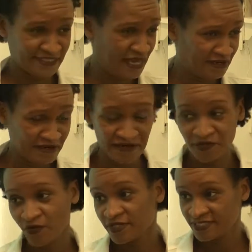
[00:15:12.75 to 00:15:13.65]
Senna
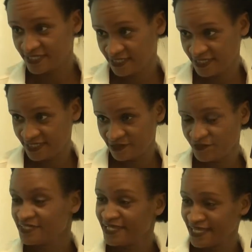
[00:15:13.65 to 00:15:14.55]
and all these things.
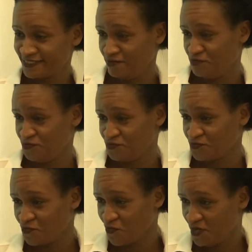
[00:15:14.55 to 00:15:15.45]
When was the last time you
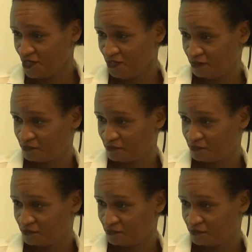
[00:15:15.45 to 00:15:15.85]
took one?